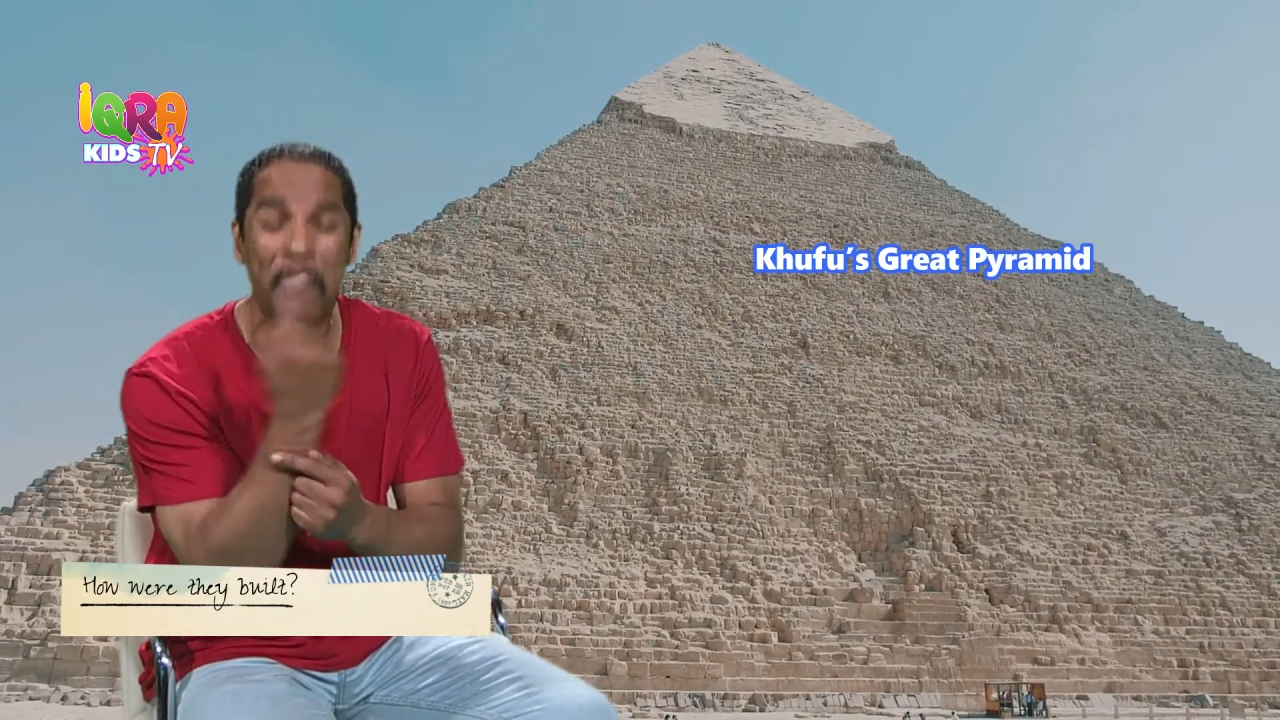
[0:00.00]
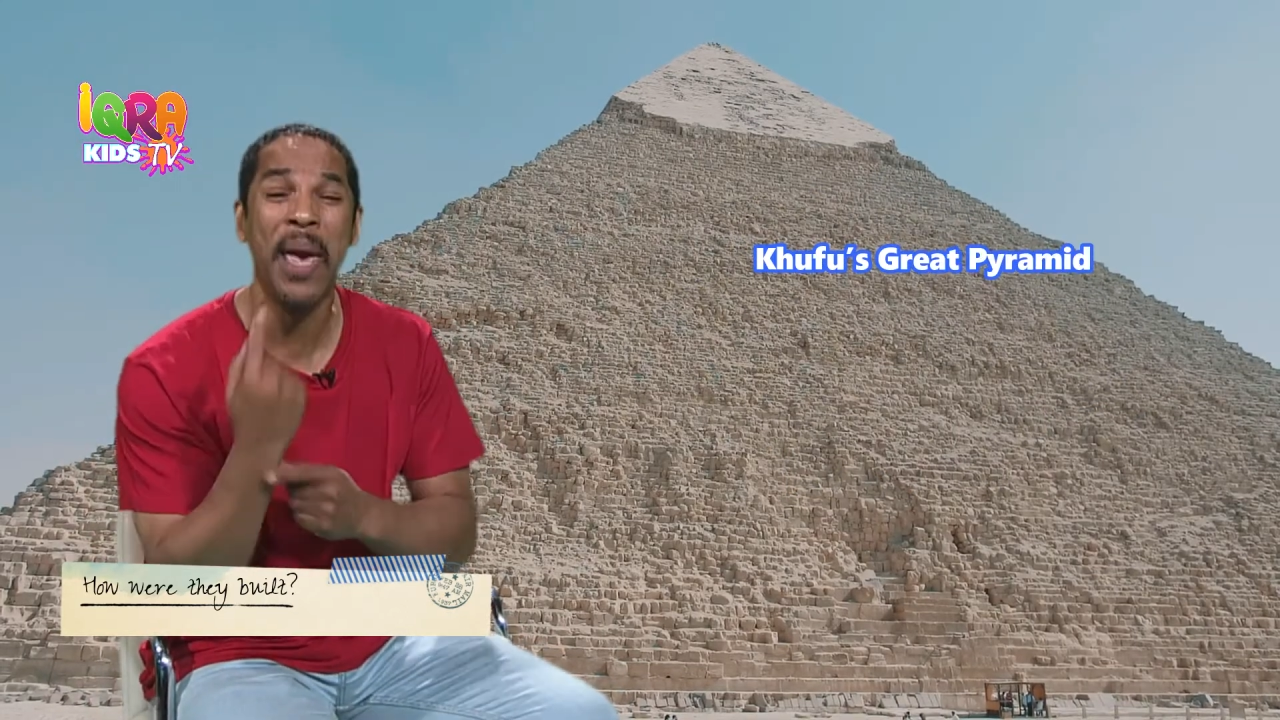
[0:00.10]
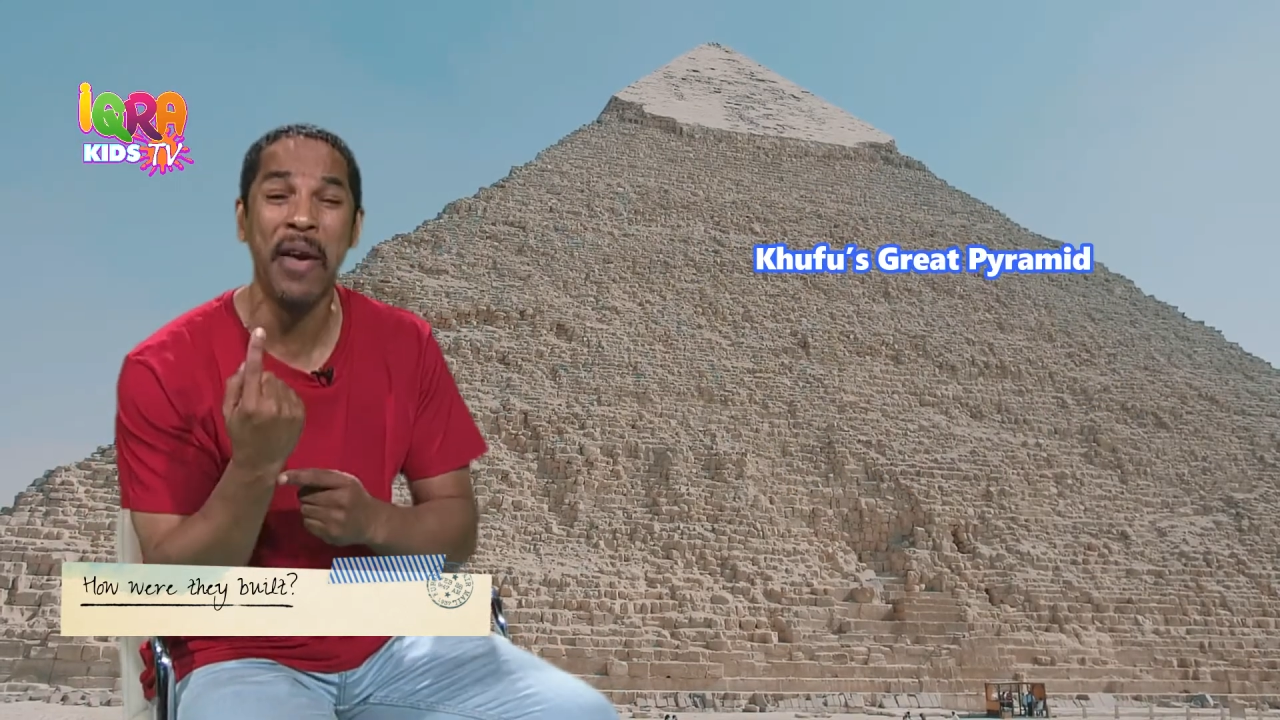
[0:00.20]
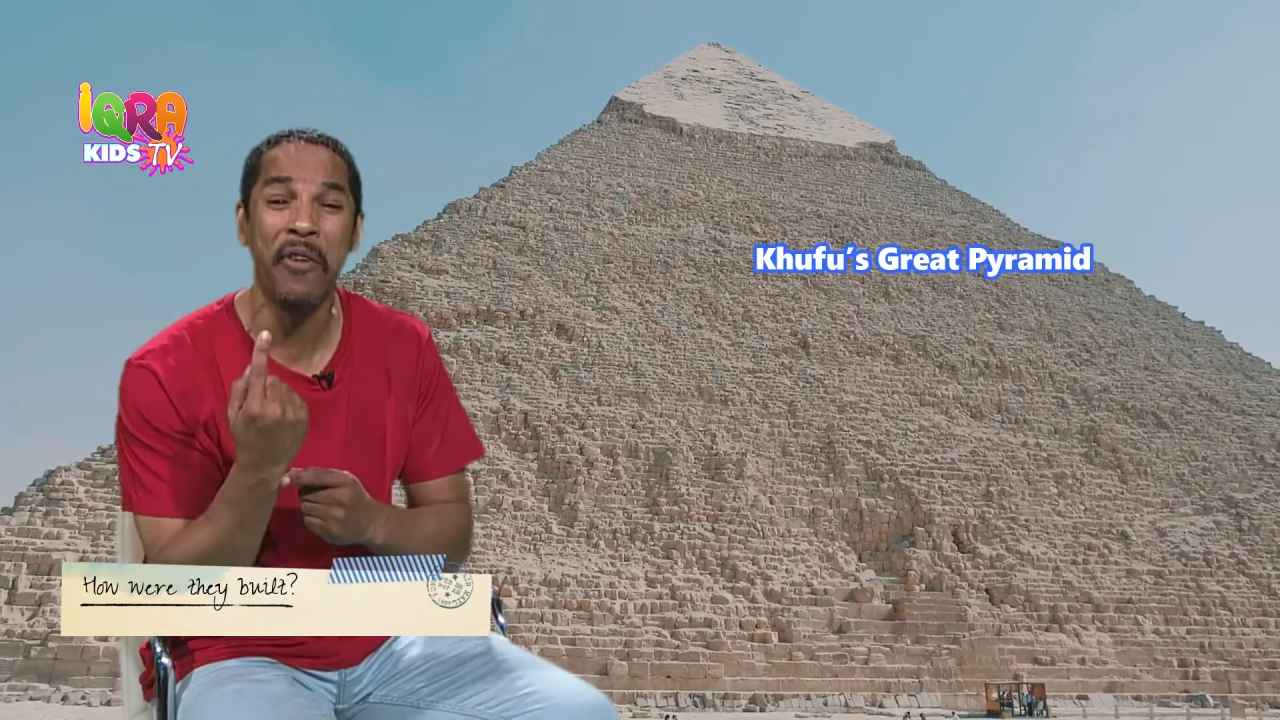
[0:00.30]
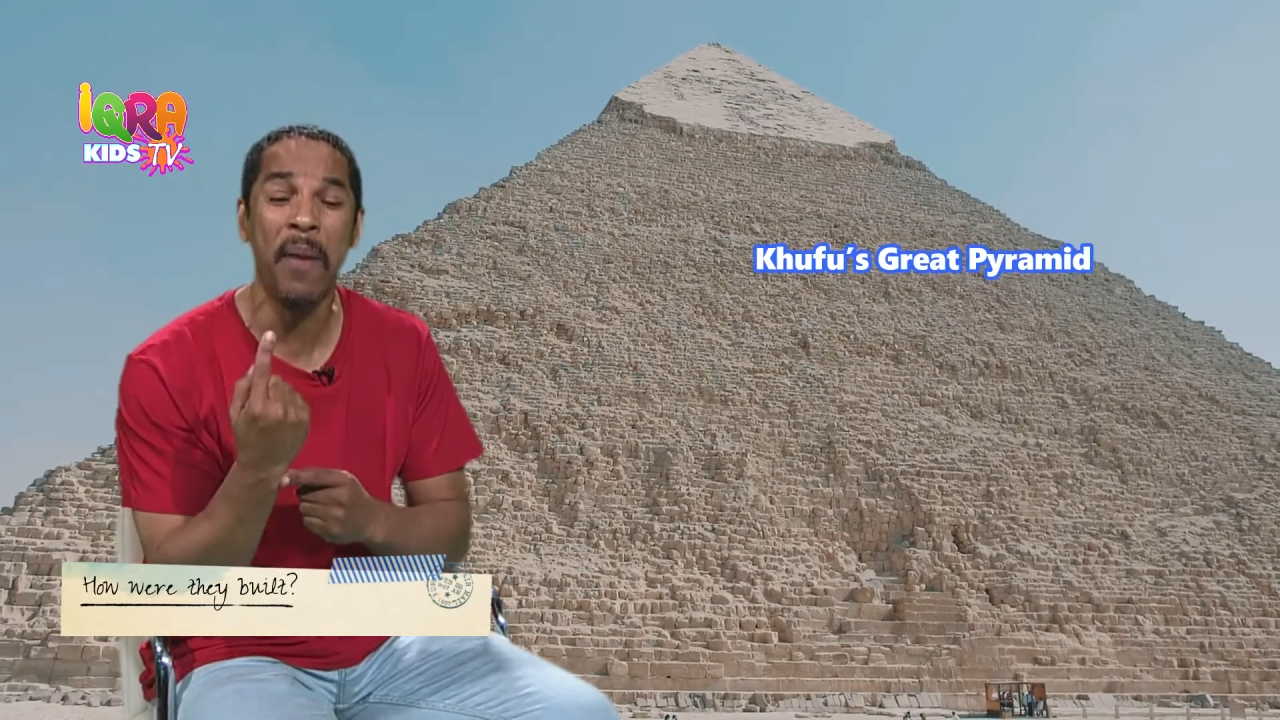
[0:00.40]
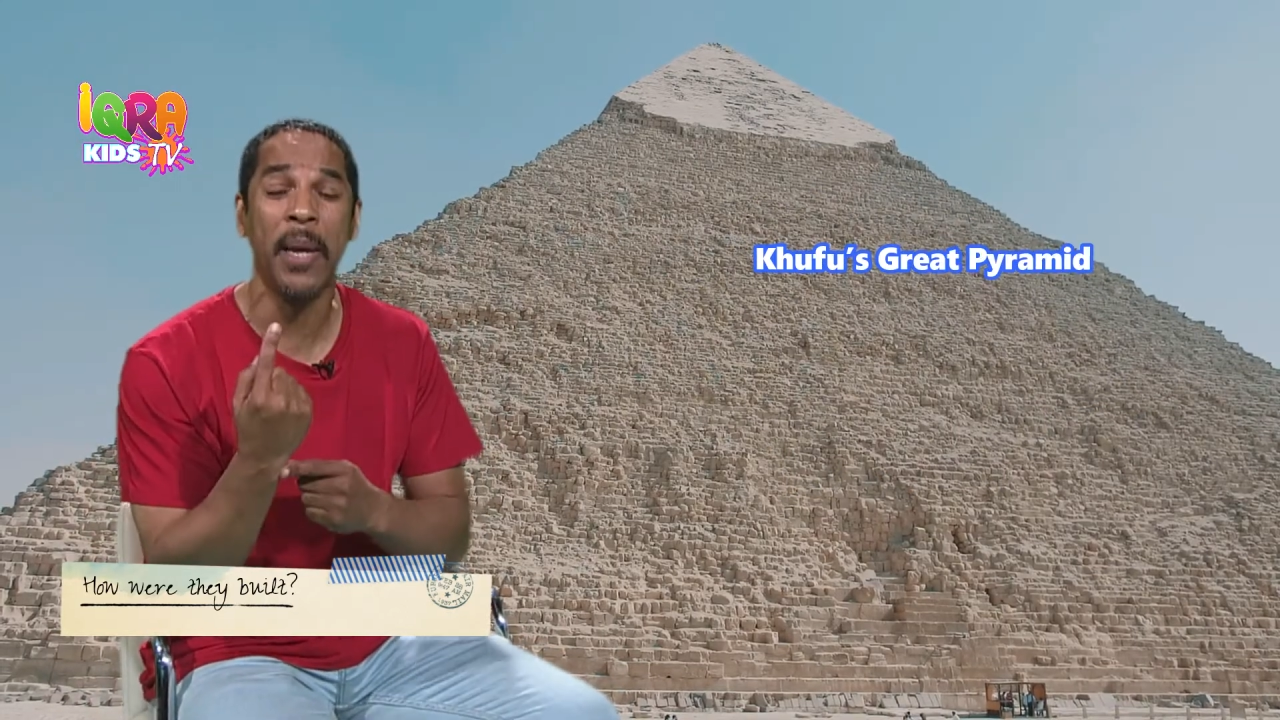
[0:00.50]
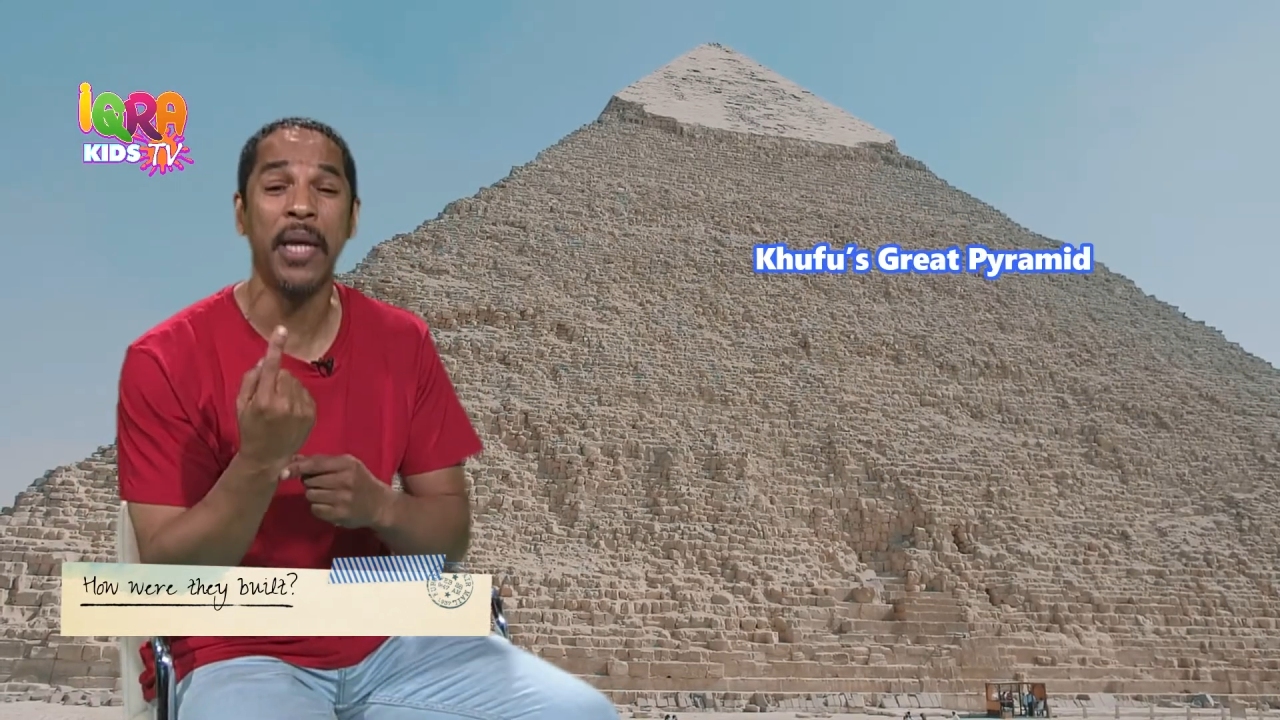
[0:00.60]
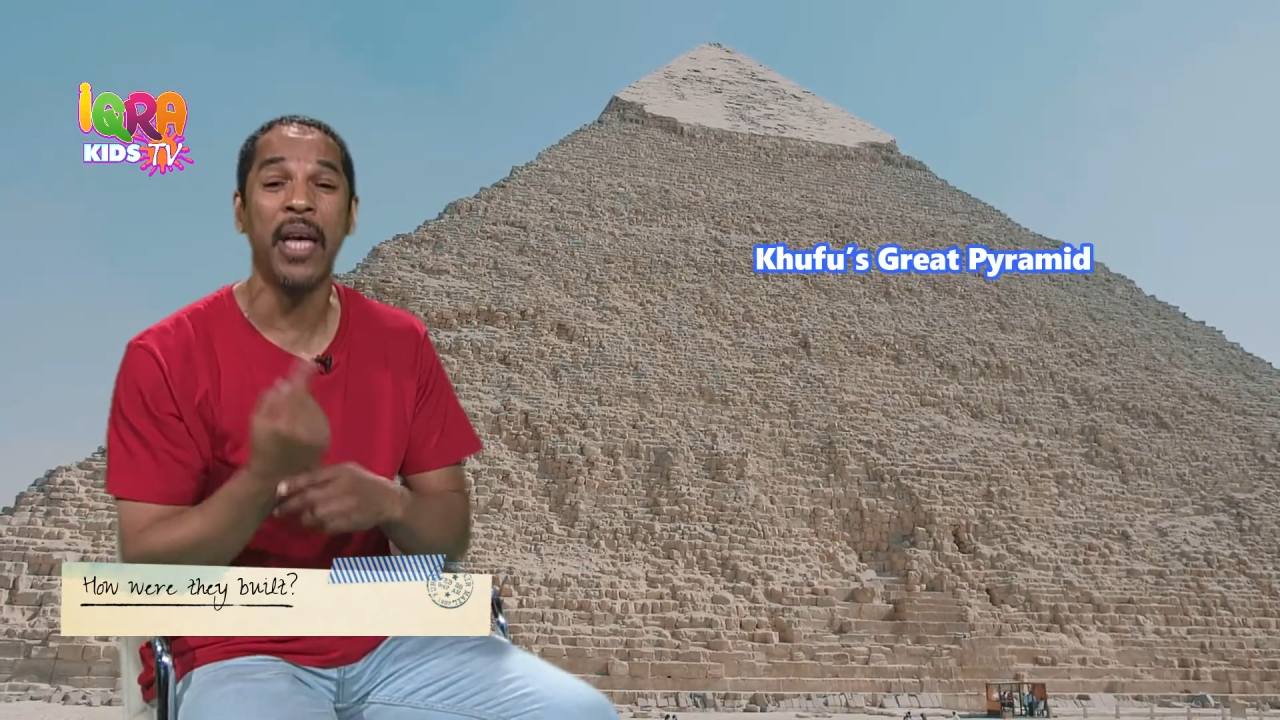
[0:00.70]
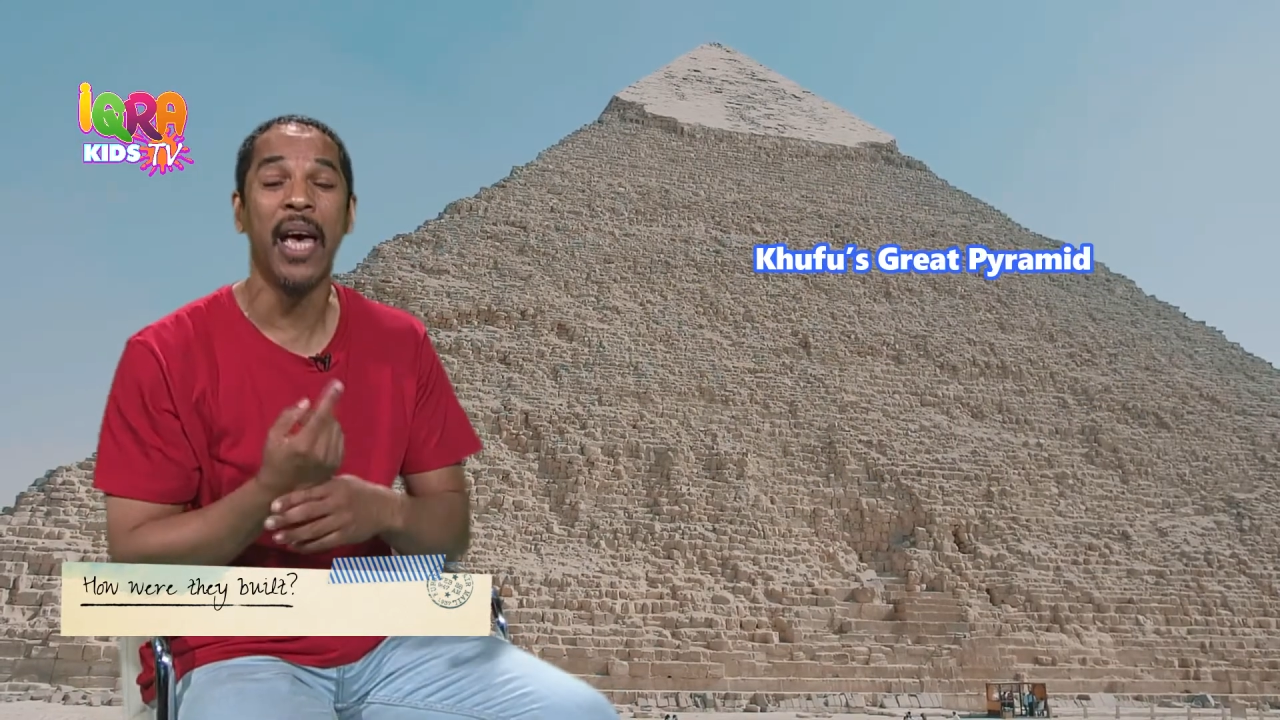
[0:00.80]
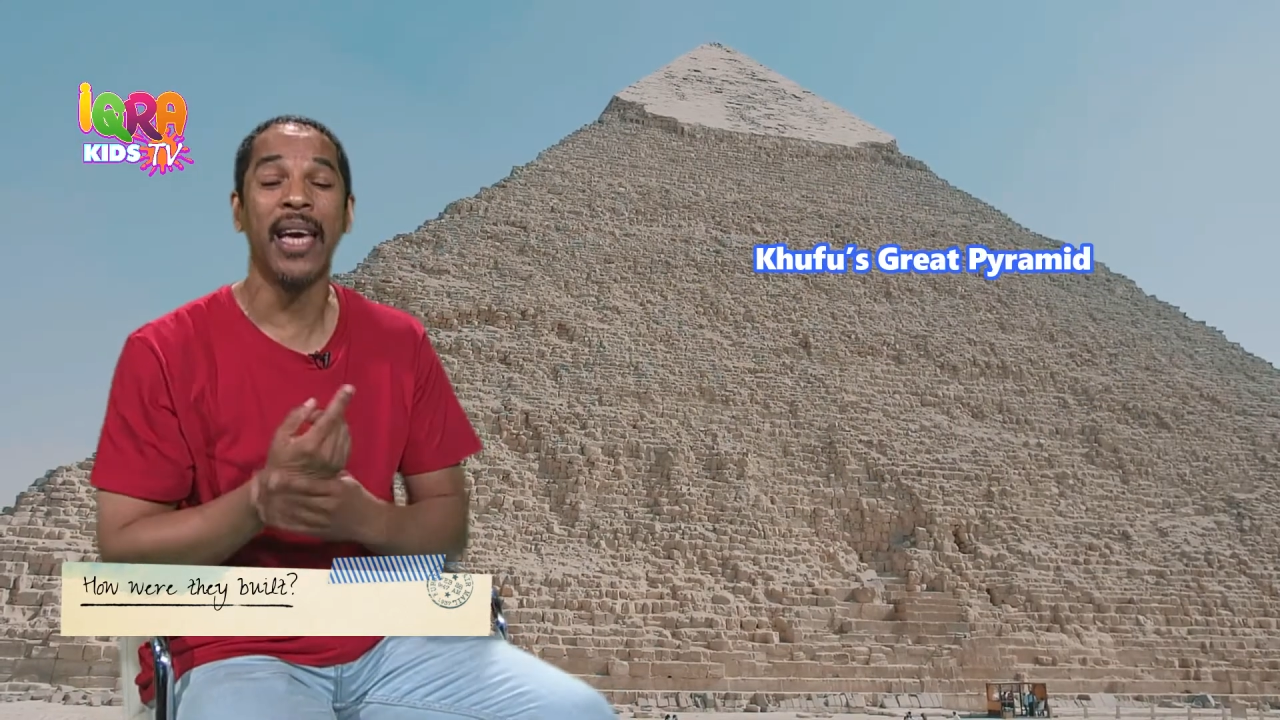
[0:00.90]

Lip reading: pyramid,